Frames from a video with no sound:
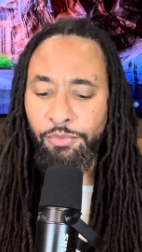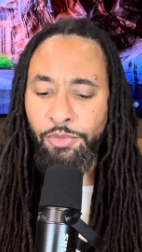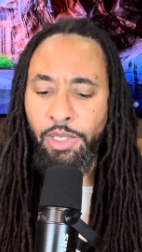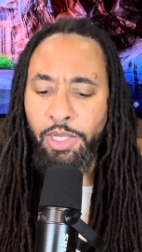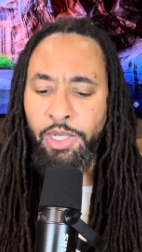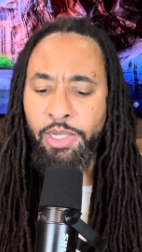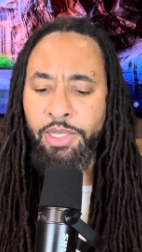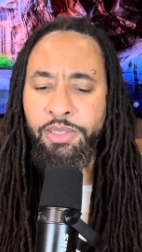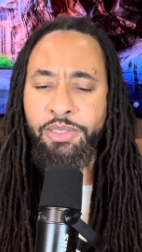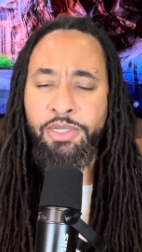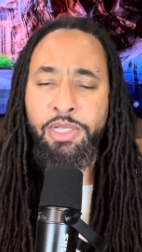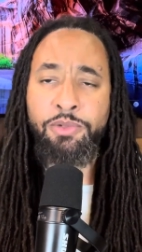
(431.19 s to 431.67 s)

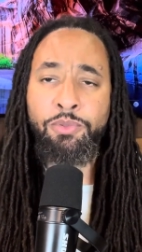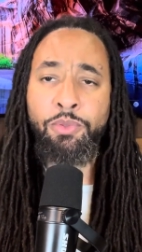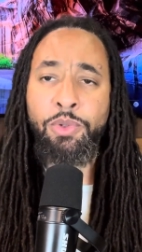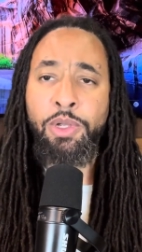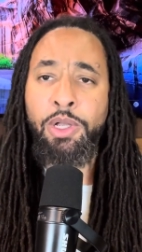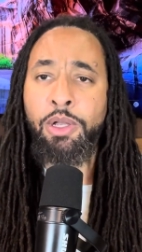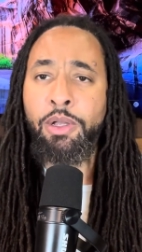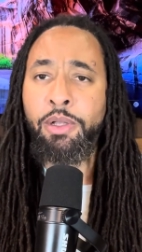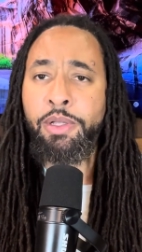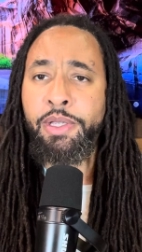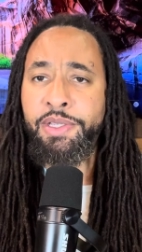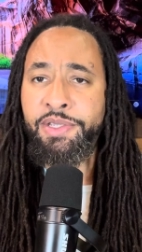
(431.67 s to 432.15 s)
And he says,
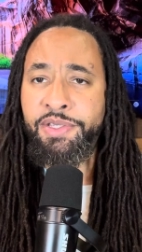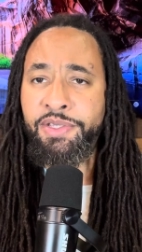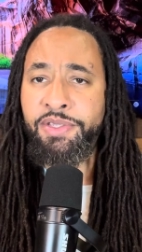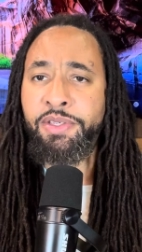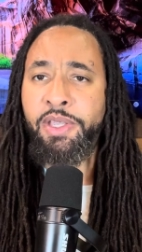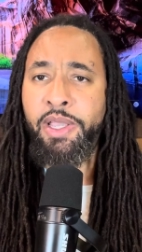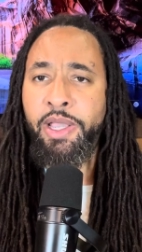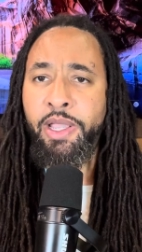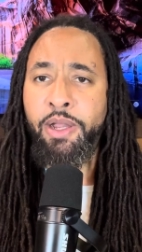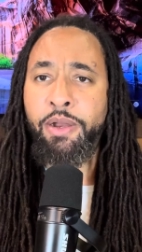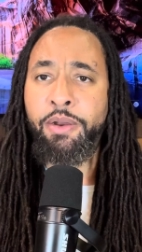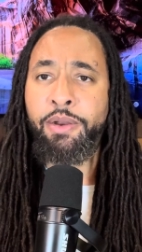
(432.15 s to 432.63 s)
Well, he's
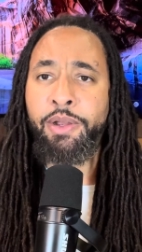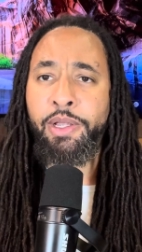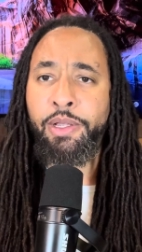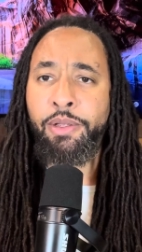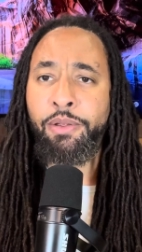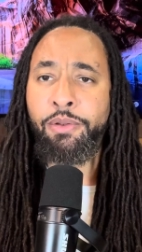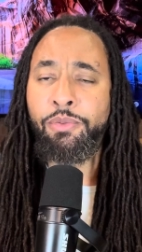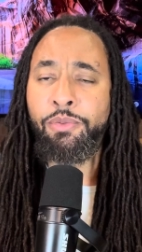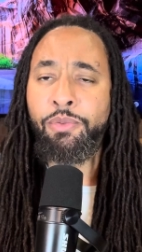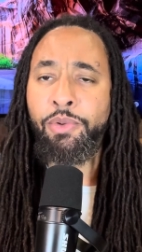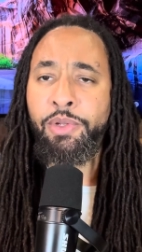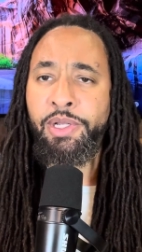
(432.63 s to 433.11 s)
scary
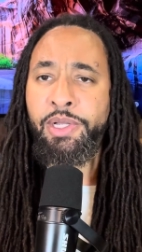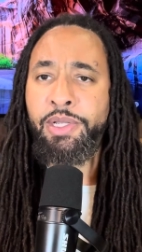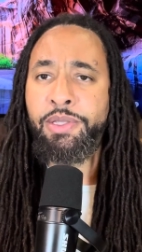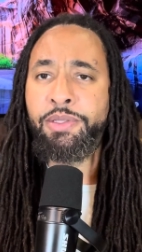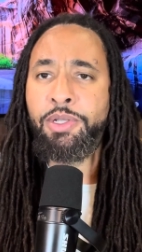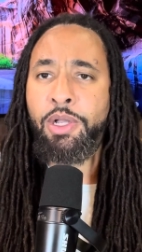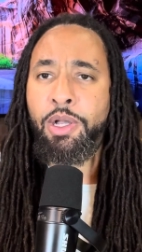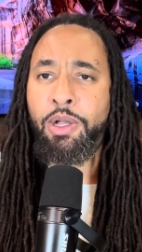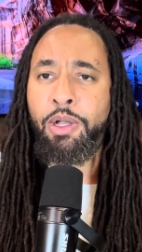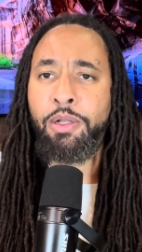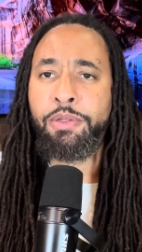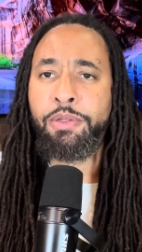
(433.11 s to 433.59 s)
when he
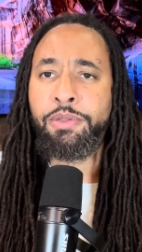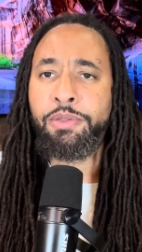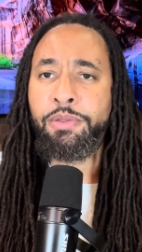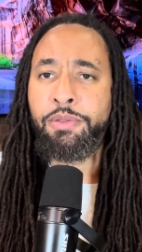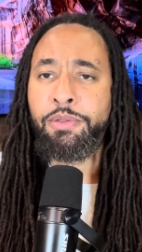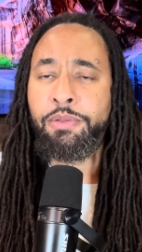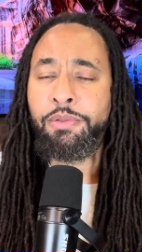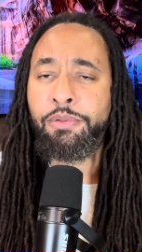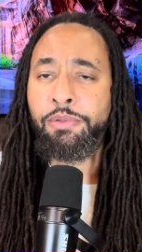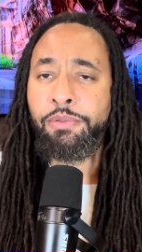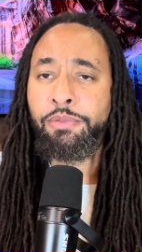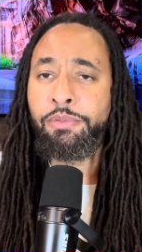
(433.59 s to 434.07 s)

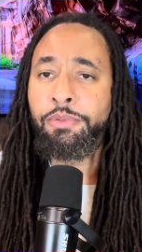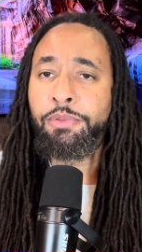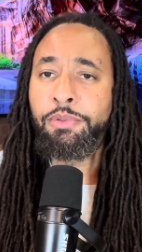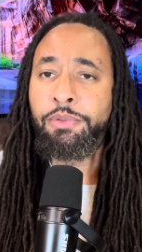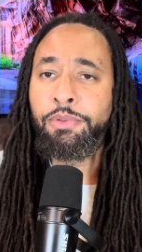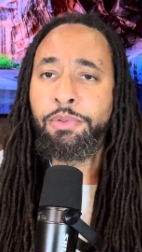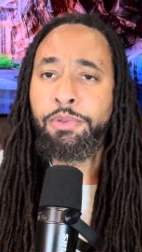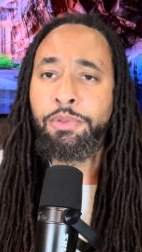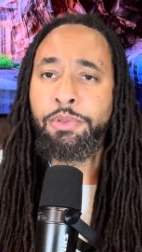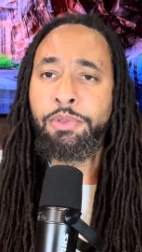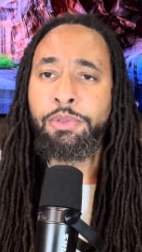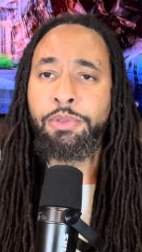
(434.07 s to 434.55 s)
talks.
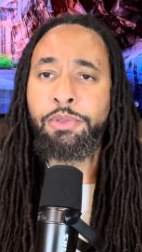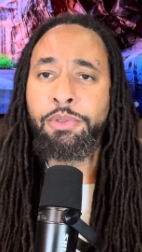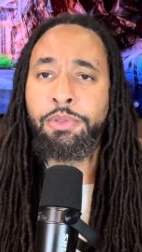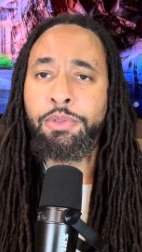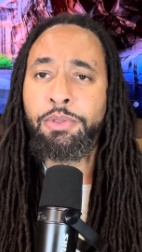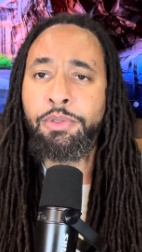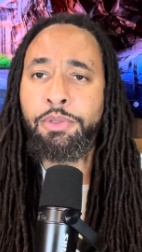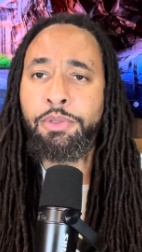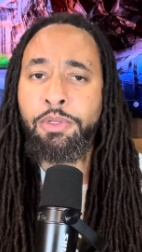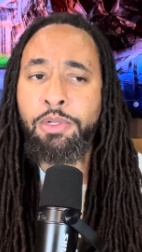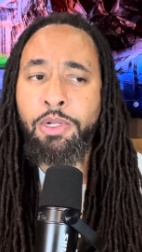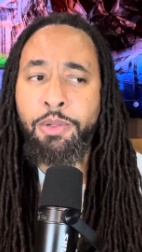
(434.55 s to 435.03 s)

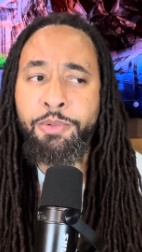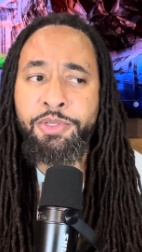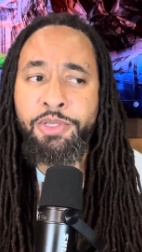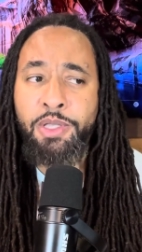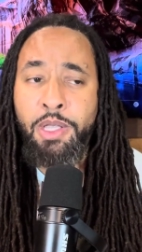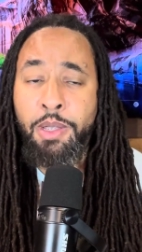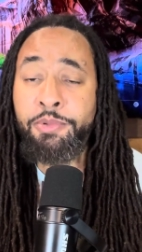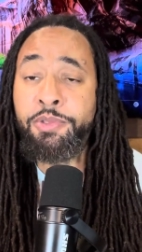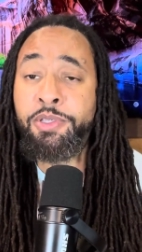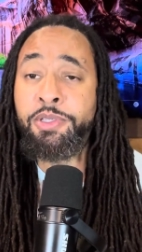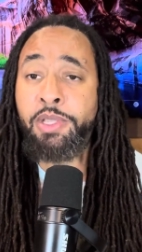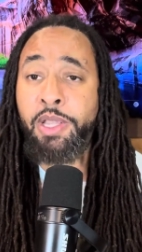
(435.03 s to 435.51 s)
You know, I'm,
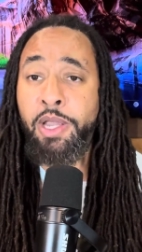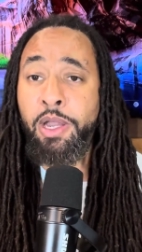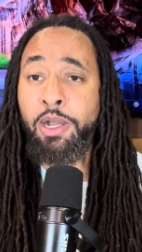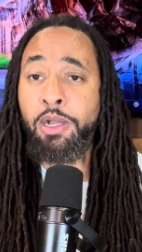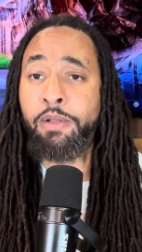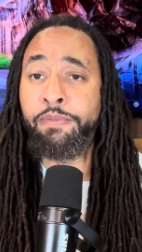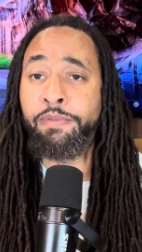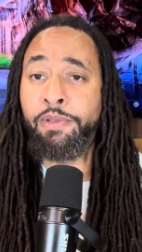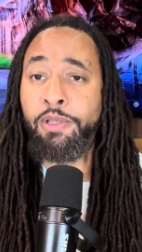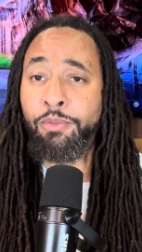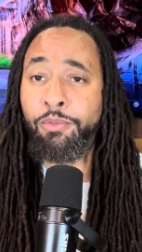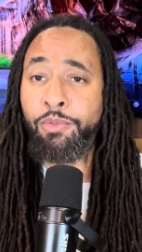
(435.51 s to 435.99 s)
I'm scared
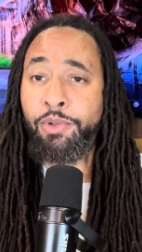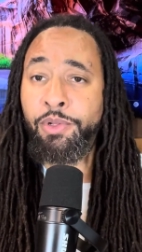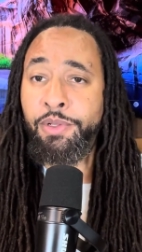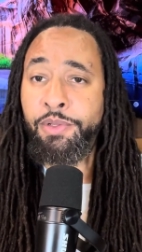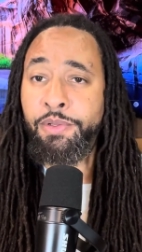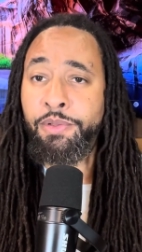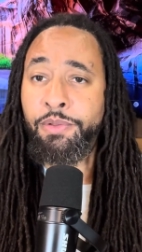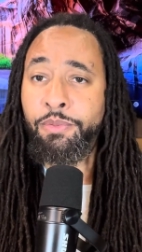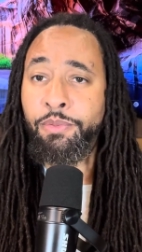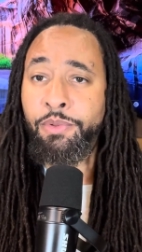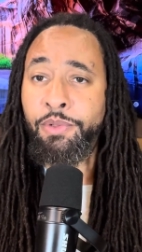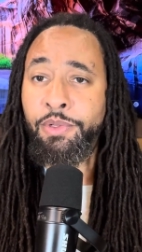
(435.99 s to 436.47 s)
of him when,
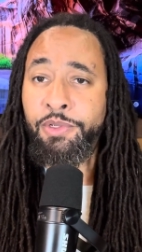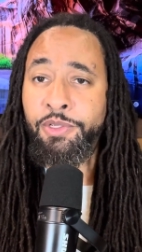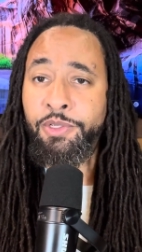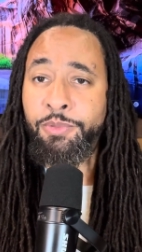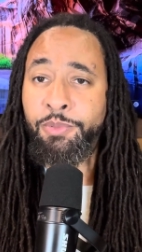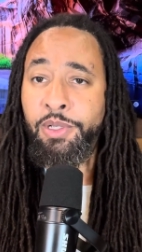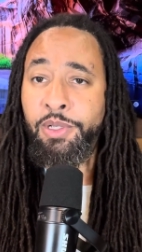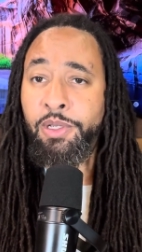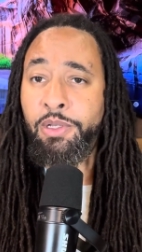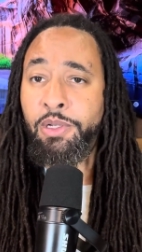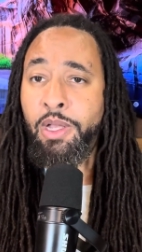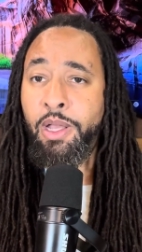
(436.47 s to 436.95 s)
he, when he's
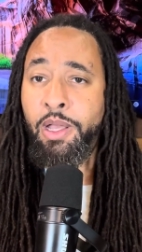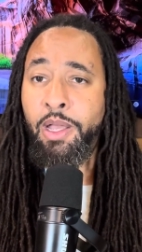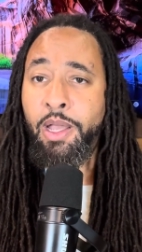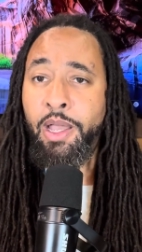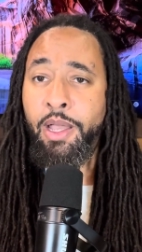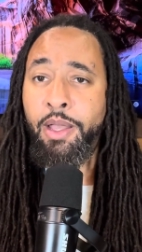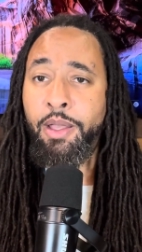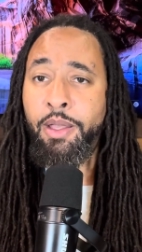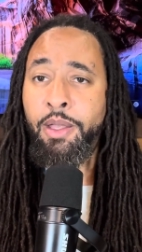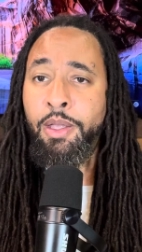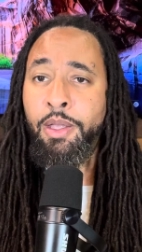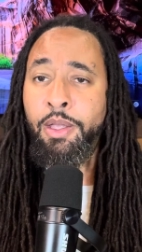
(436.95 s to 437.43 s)
speaking.
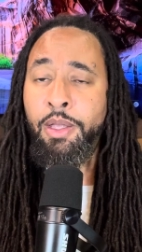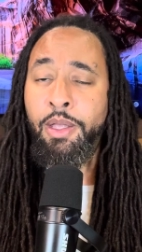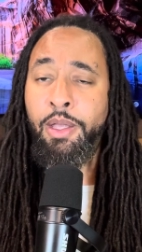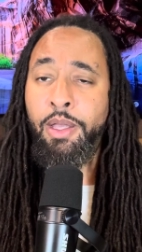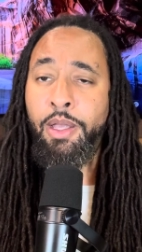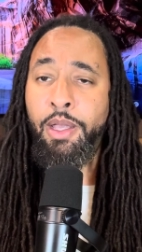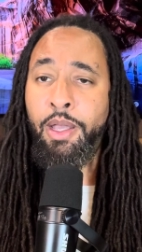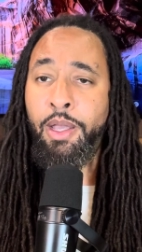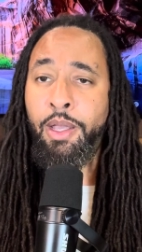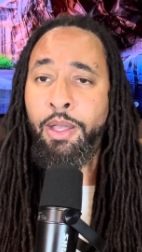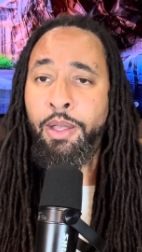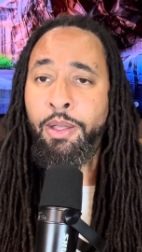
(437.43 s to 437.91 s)
I,
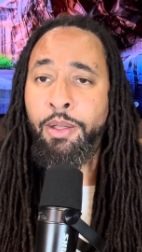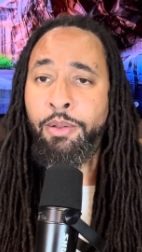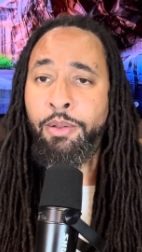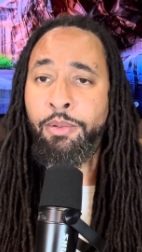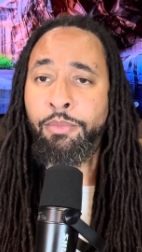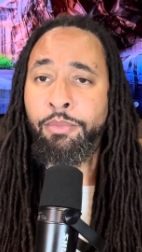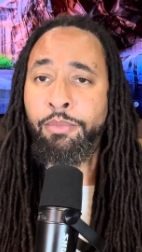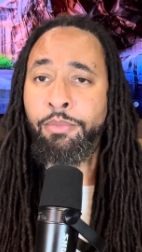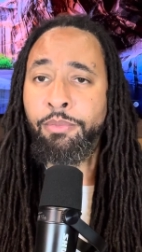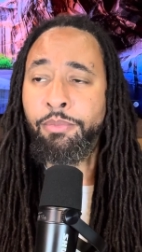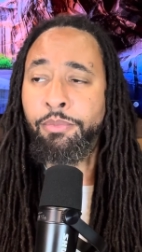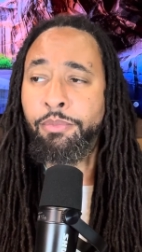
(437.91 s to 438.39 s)

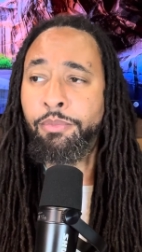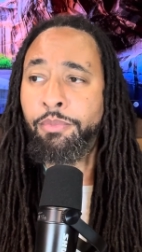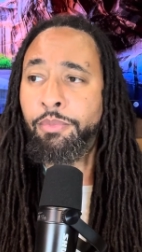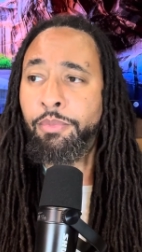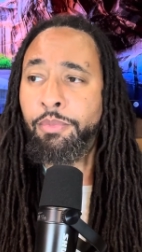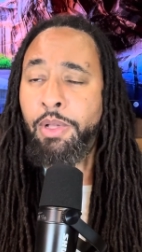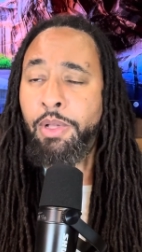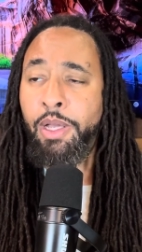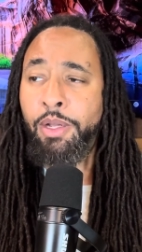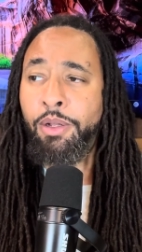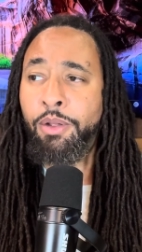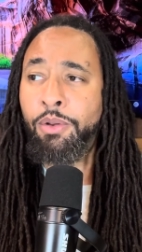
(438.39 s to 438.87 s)
um,
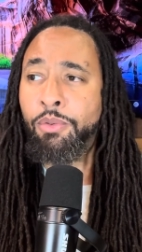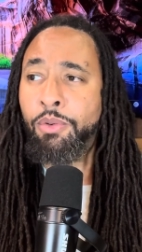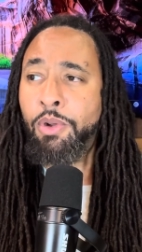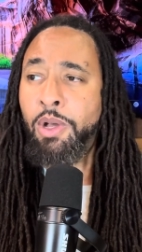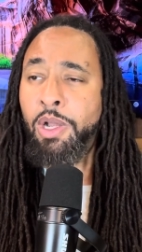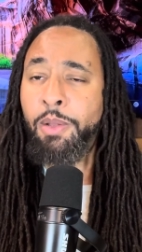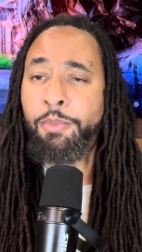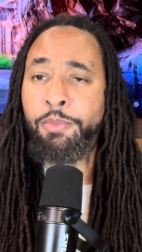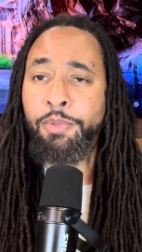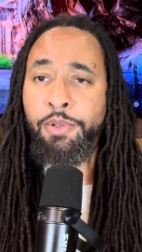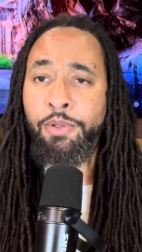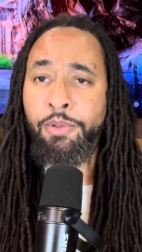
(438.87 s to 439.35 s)
I don't
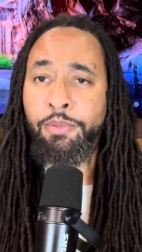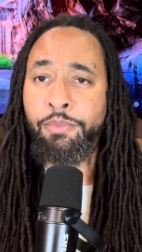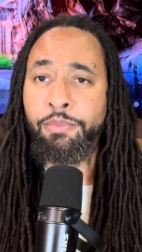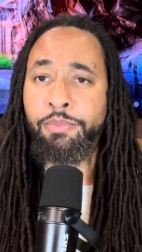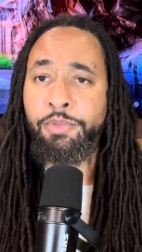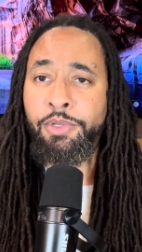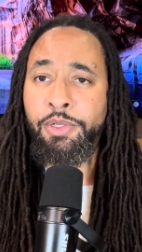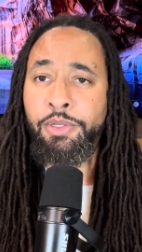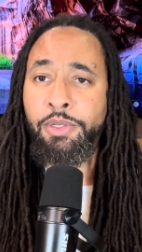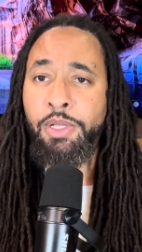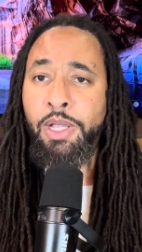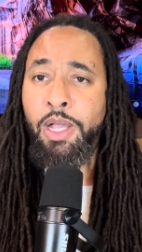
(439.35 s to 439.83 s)
want him to,
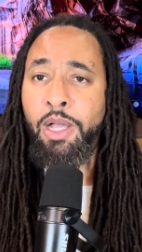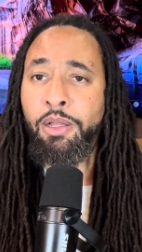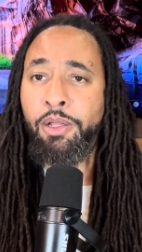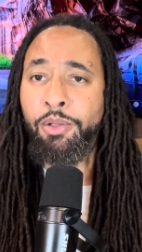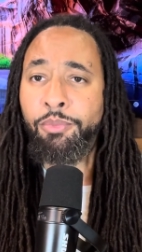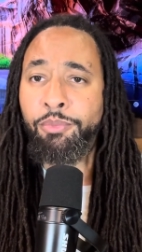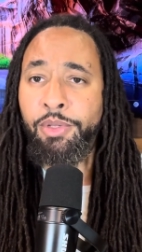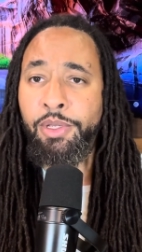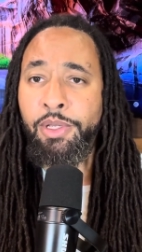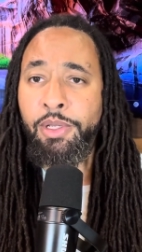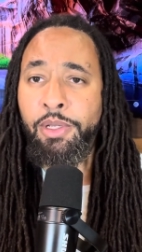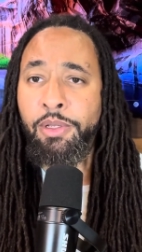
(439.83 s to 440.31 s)
to yell at
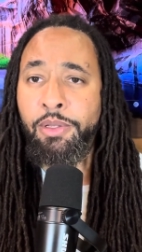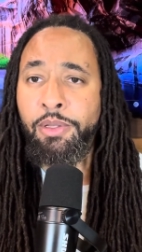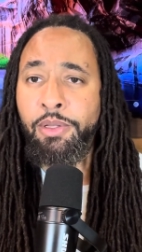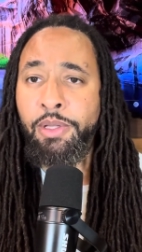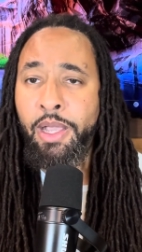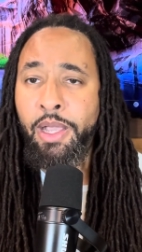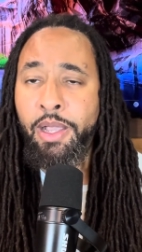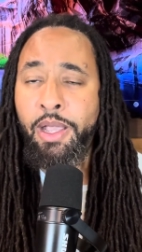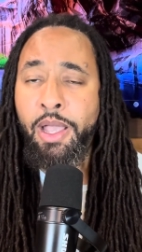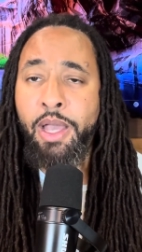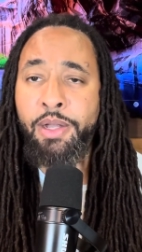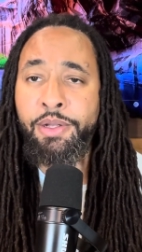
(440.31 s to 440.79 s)
me and
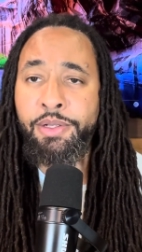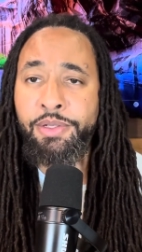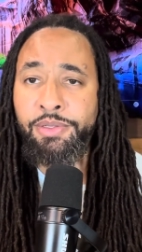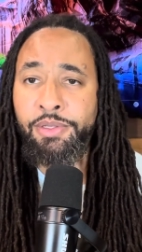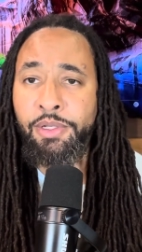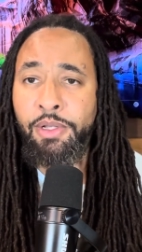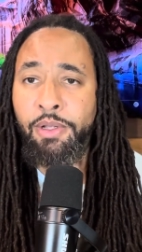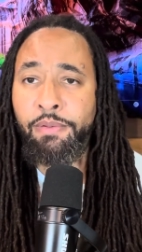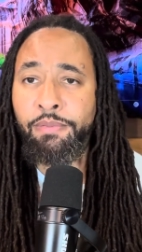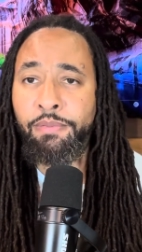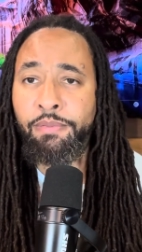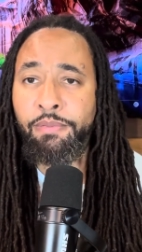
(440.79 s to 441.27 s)
that kind of
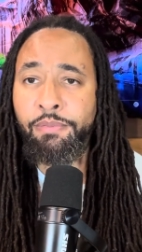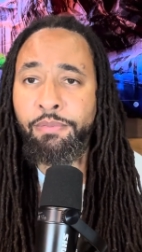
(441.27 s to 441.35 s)
stuff.